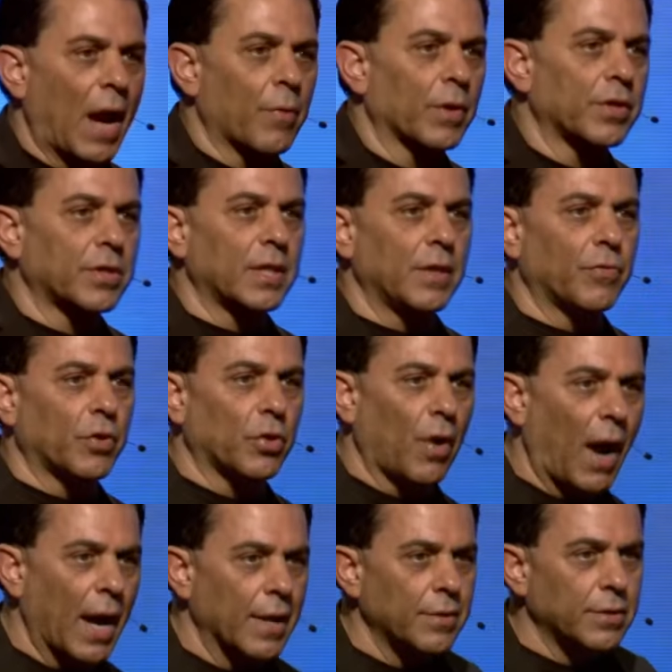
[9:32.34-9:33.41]
that I received
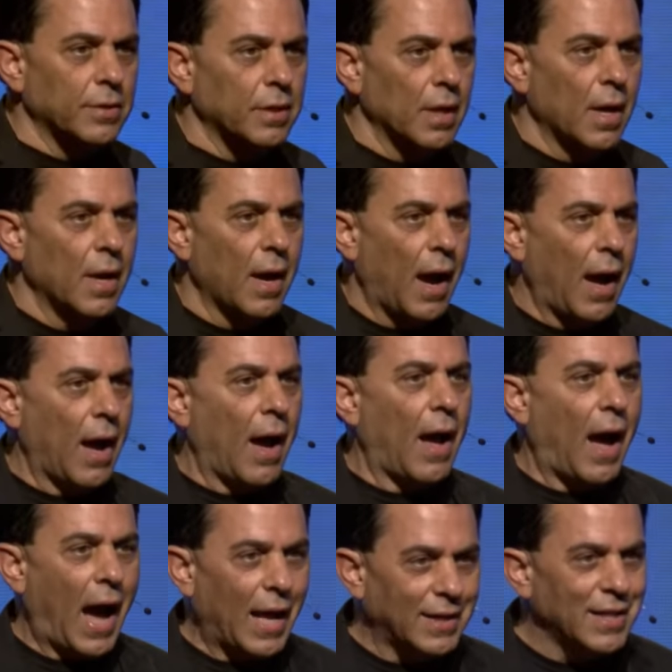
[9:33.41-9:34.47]
Christ,
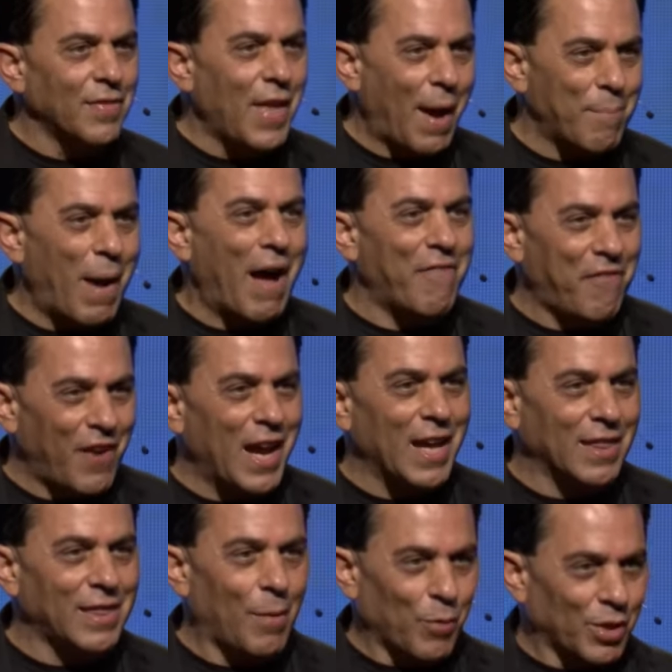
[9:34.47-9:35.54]
I did that by
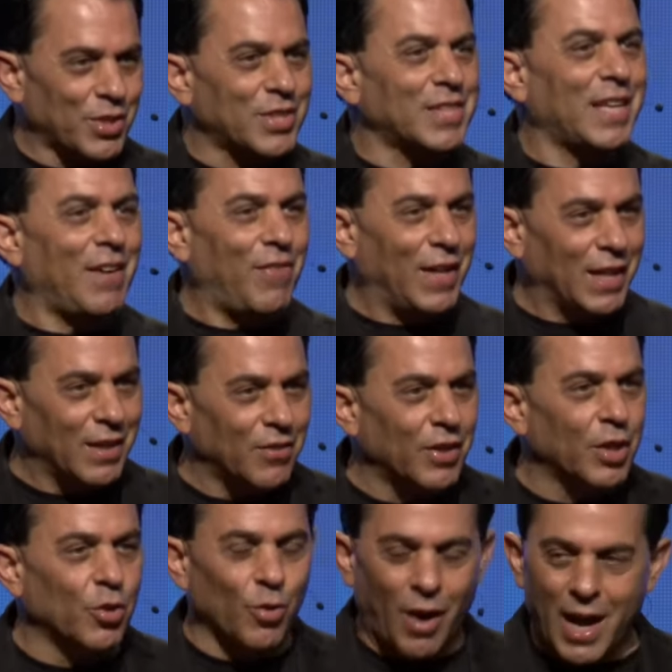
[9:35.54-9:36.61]
faith. I'm receiving
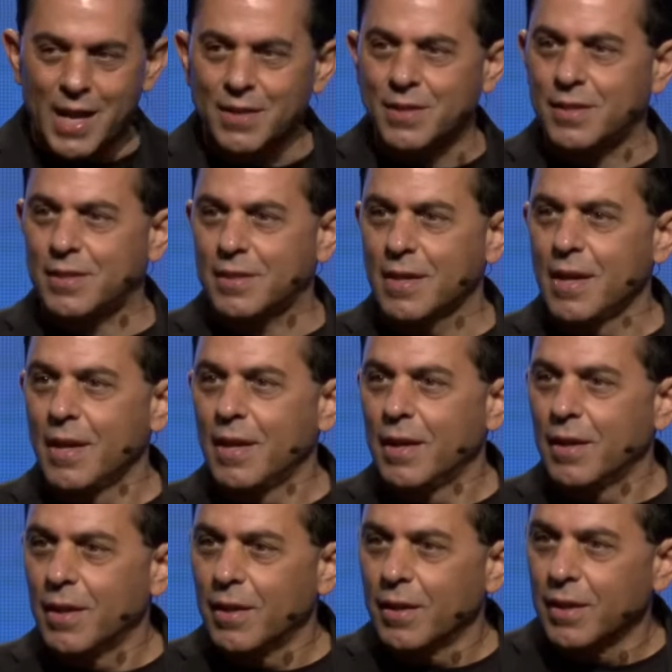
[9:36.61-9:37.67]
grace,
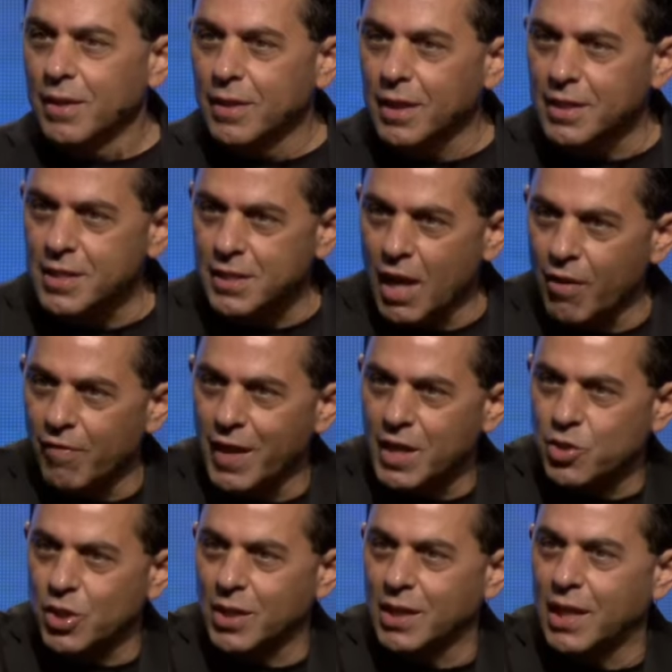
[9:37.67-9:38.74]
the
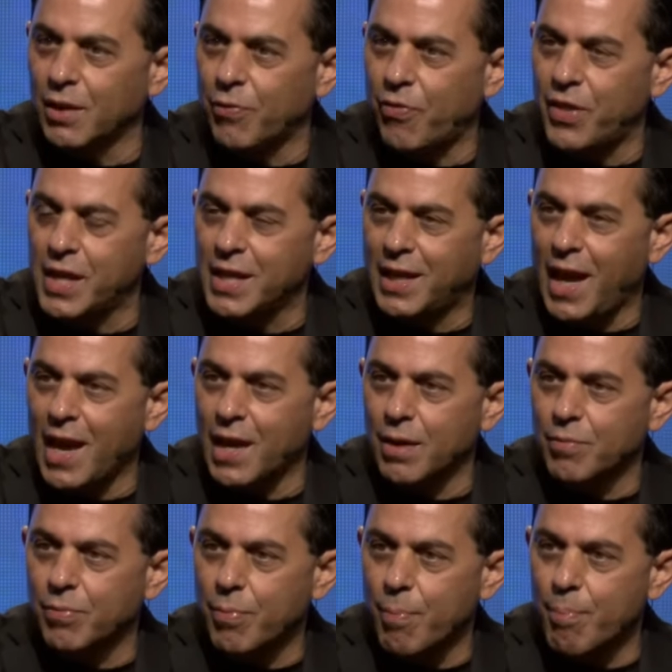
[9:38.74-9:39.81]
salvation gift that he
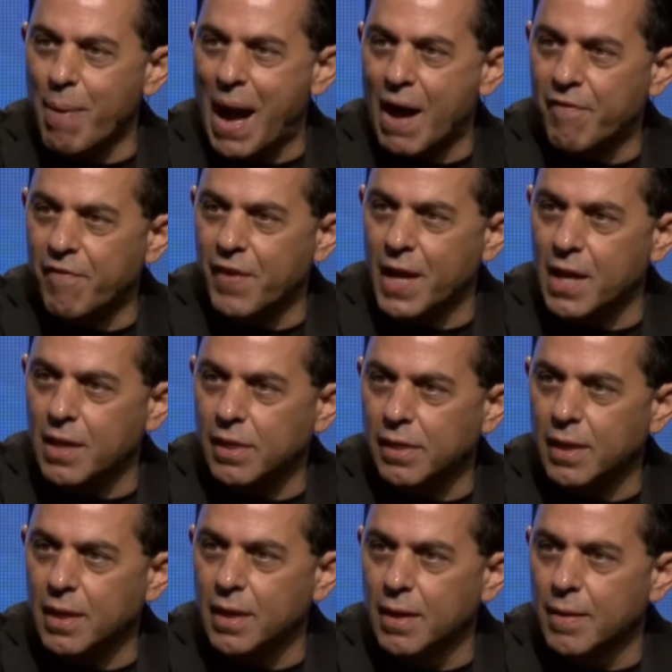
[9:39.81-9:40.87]
gave, by
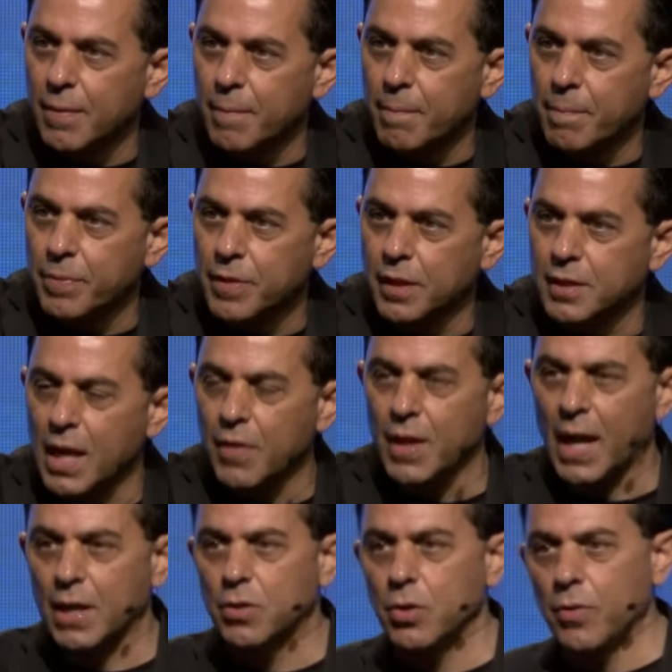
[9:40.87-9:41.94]
faith. The day
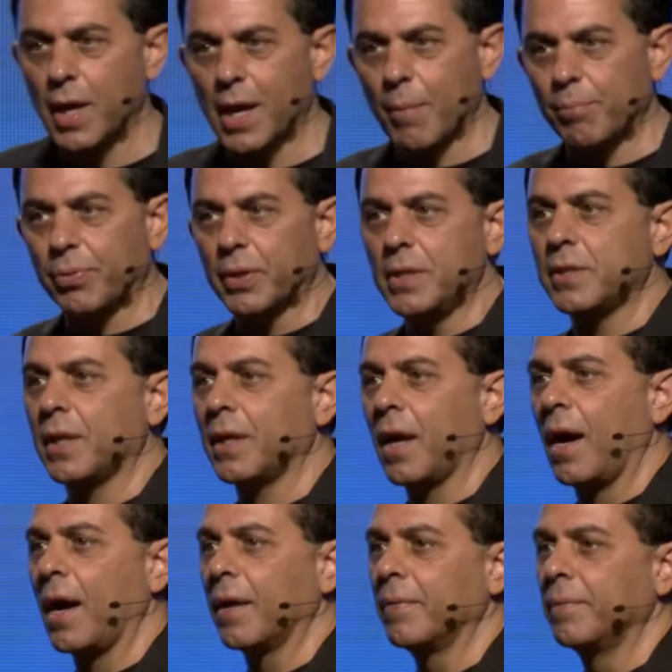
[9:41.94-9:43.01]
that I do that, I'm pleasing
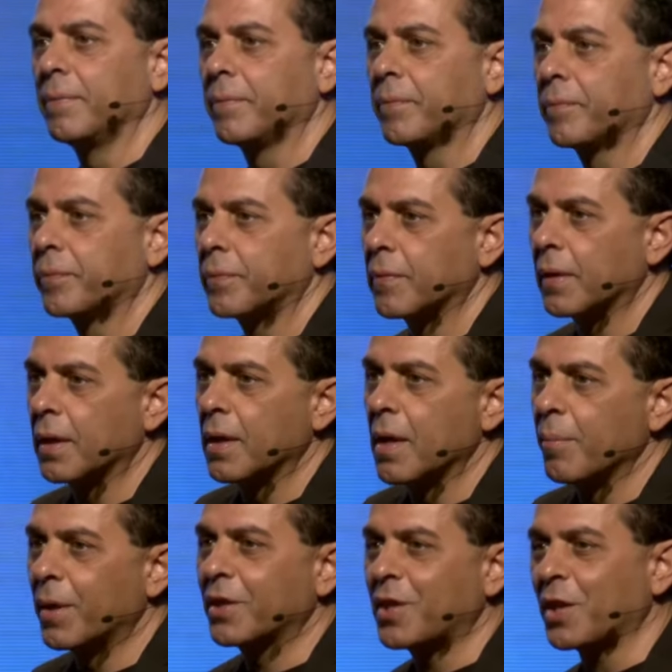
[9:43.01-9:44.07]
God.
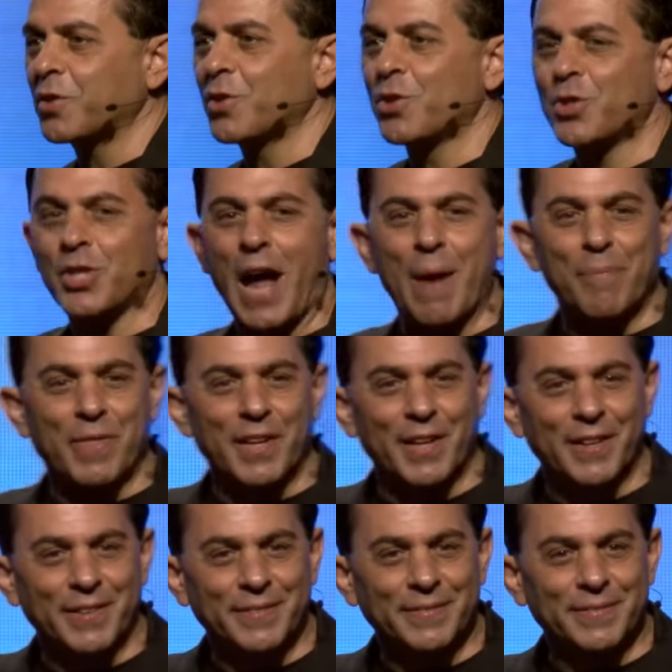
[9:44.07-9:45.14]
But it doesn't stop
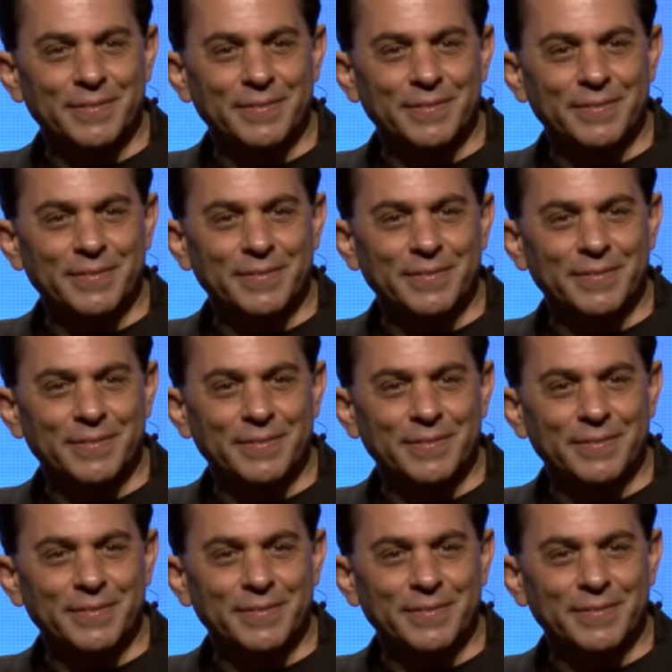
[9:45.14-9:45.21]
there.